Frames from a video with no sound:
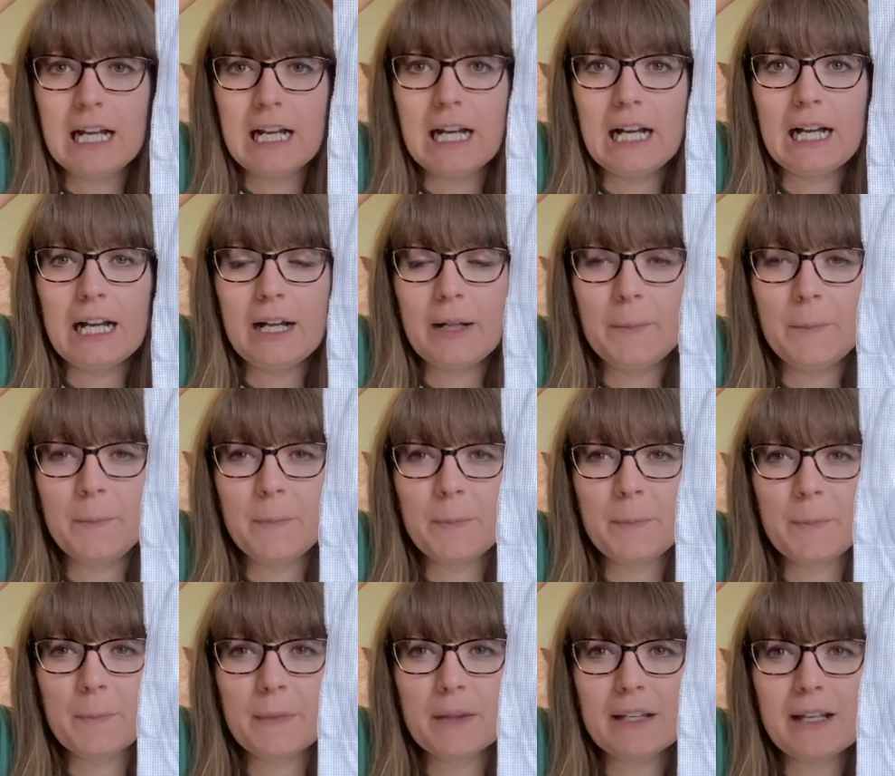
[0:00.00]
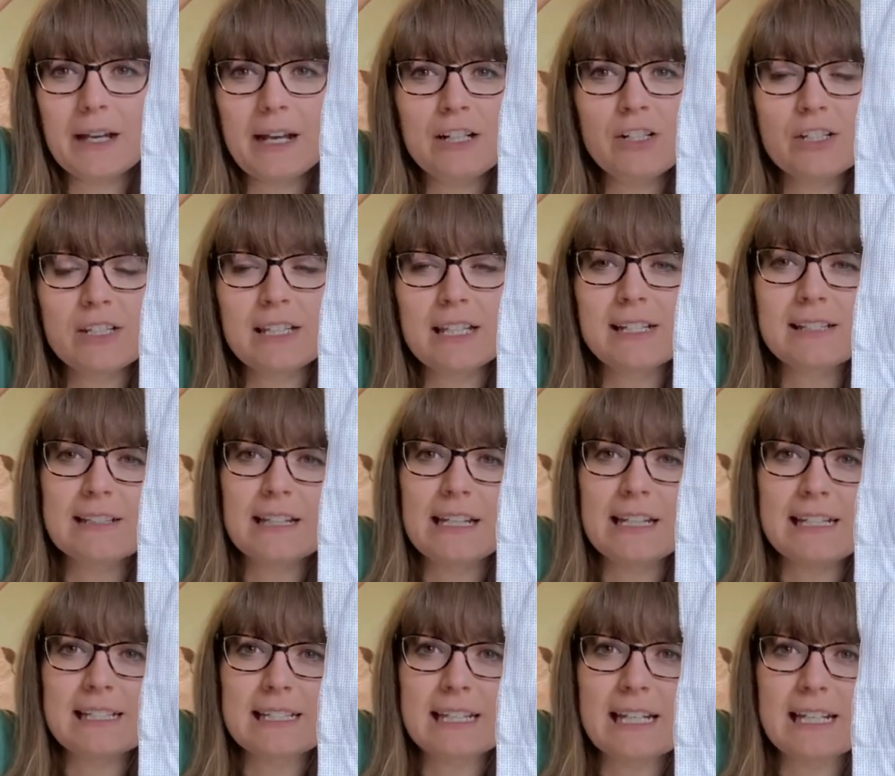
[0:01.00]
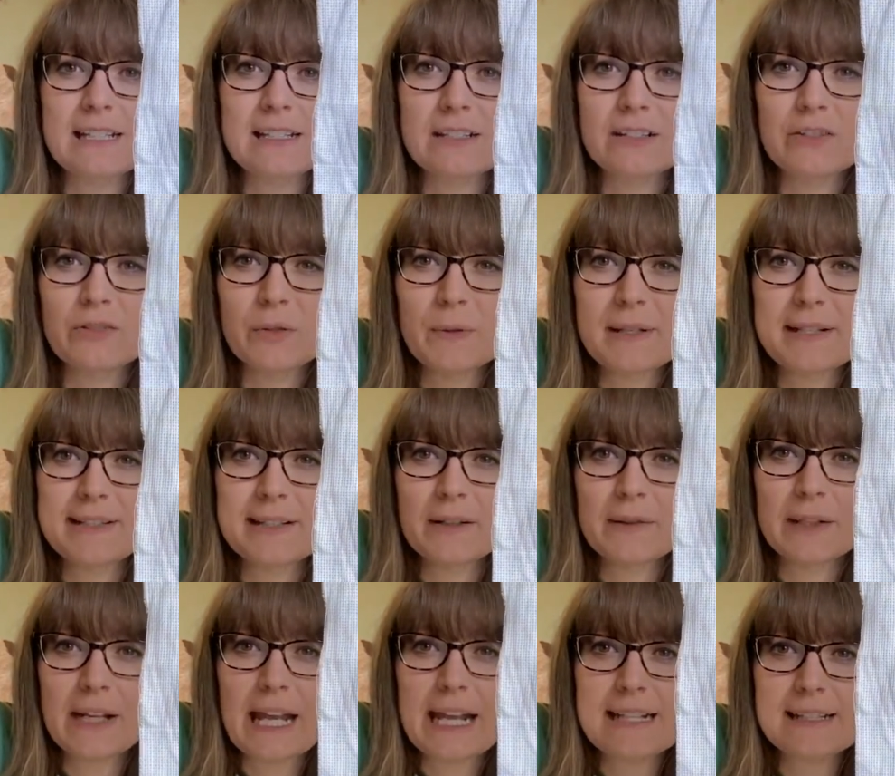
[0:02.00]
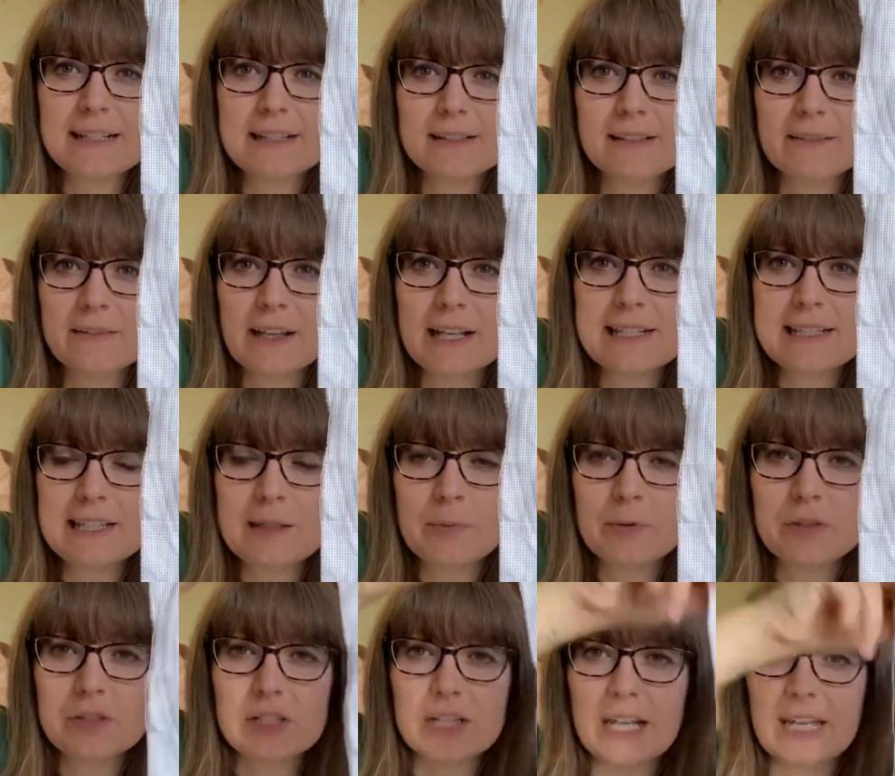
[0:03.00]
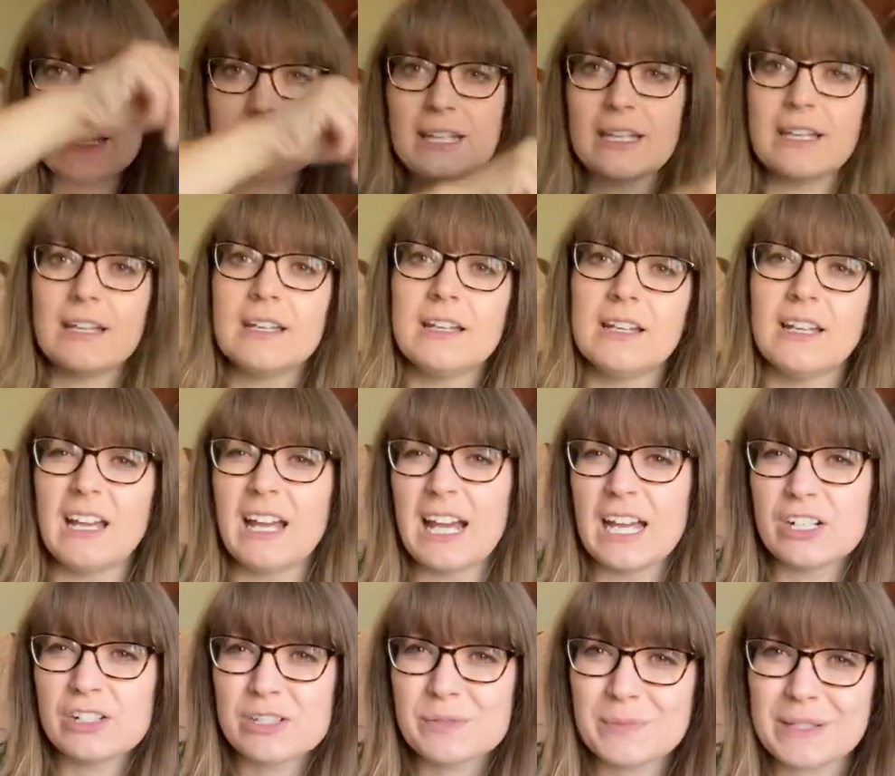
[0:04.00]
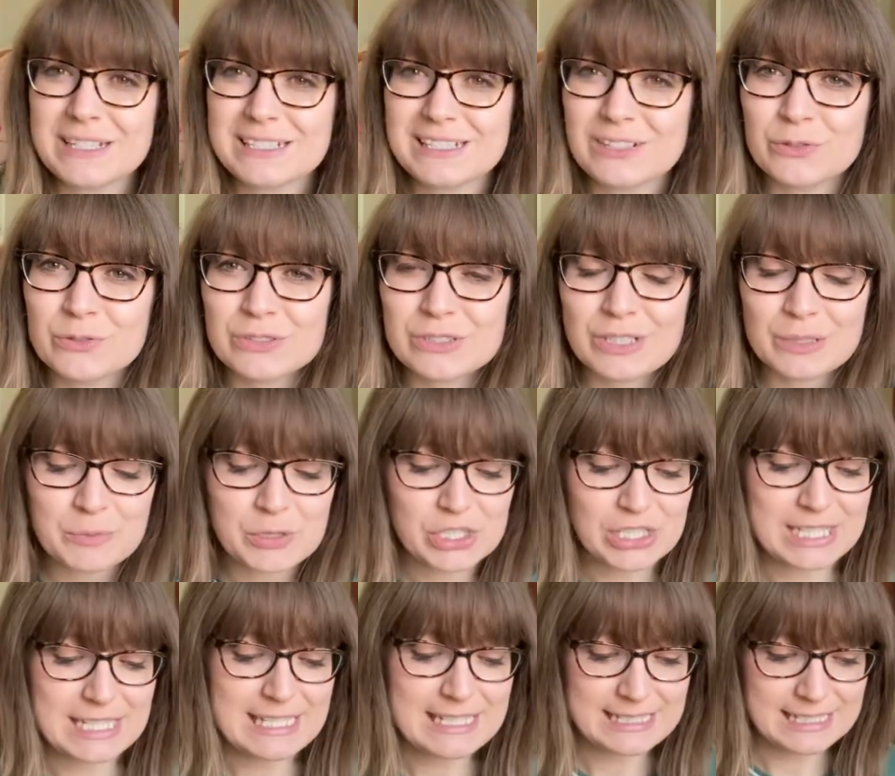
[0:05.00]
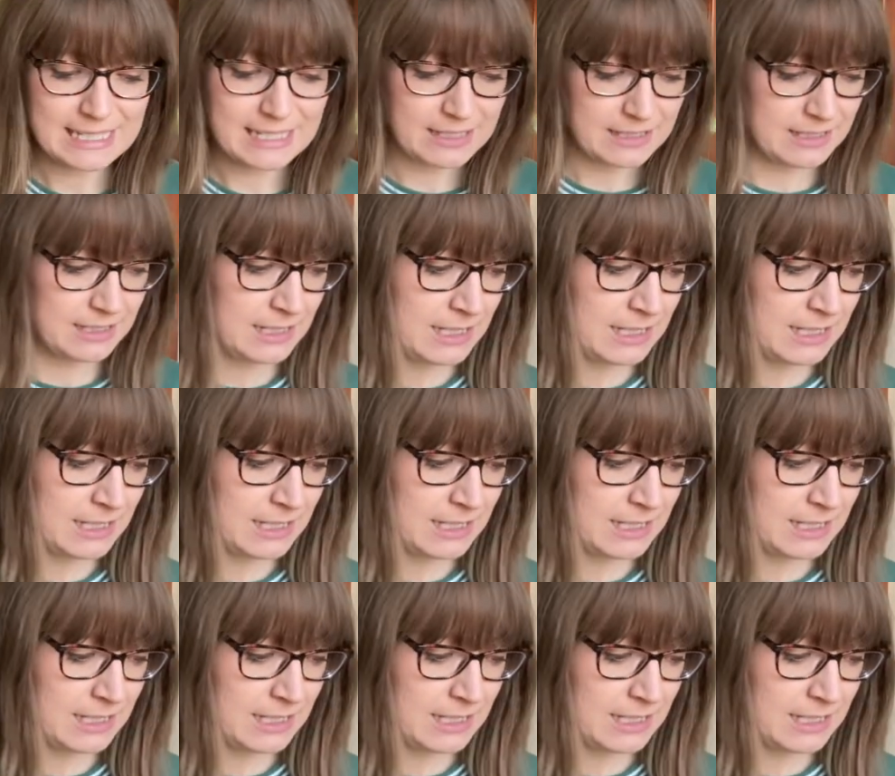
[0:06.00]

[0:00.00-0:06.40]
I just think Sally's kits are always so nice. They're so nicely put together and just makes it all so much easier.